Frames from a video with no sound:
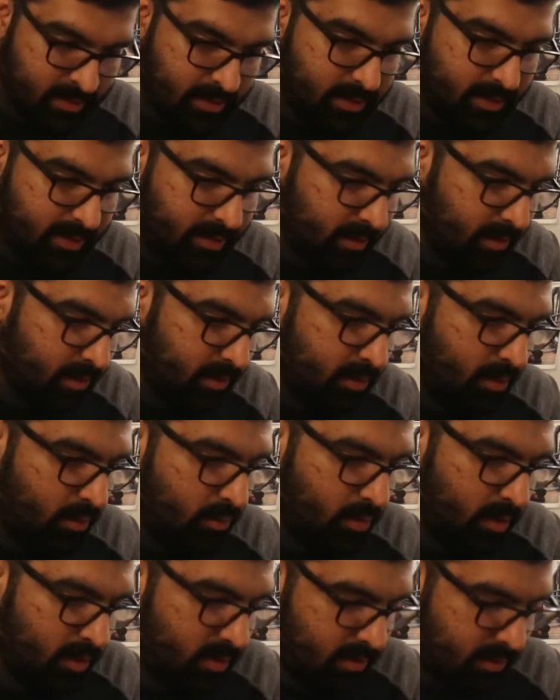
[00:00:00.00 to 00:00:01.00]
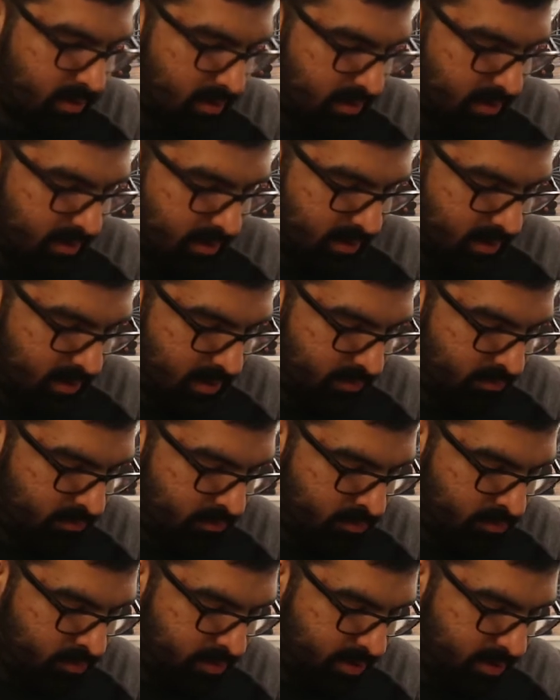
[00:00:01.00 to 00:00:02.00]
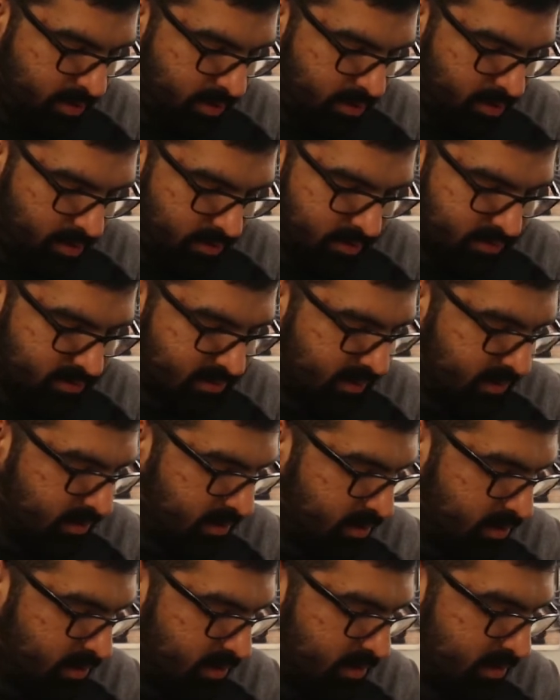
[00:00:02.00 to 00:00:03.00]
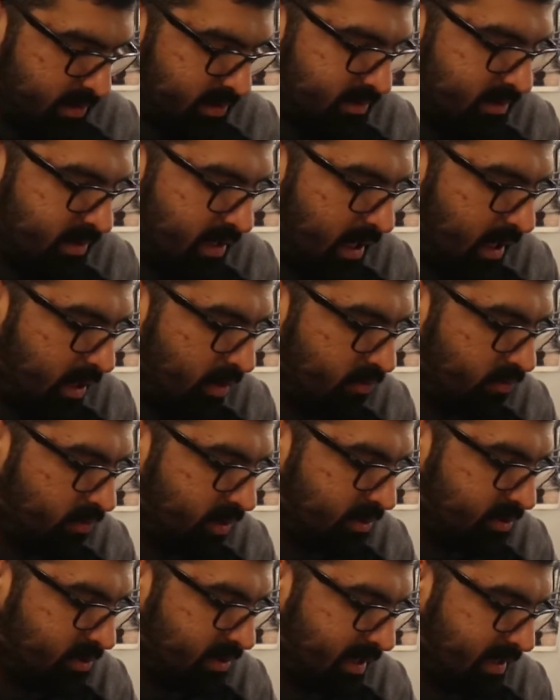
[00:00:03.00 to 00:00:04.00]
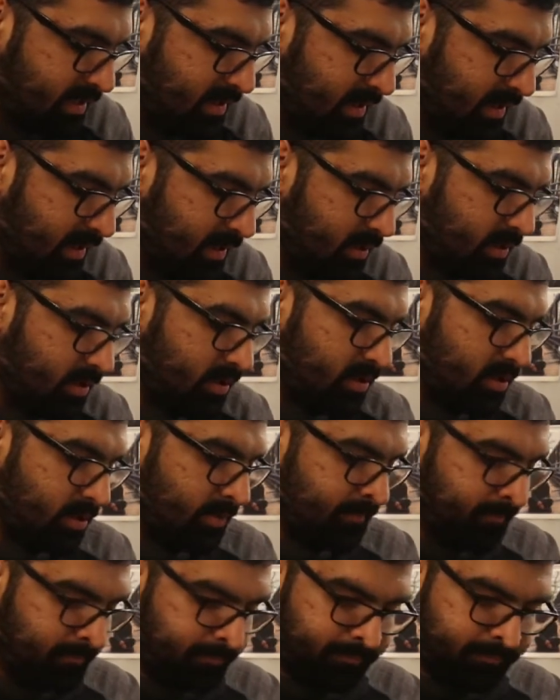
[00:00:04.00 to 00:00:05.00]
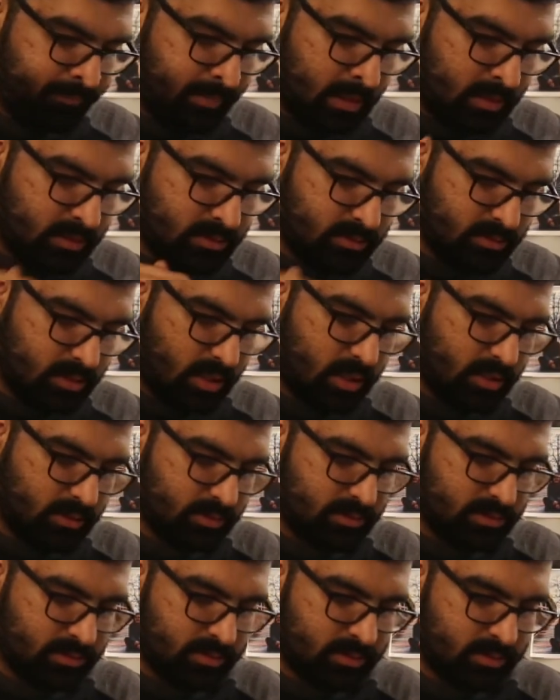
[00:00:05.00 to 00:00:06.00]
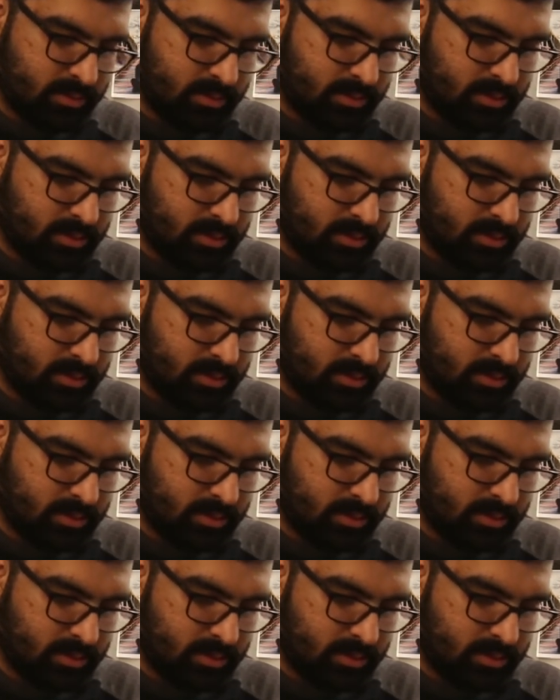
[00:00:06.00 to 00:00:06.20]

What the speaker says: I think the one thing that I'm really not decided on is how much I like the sauce,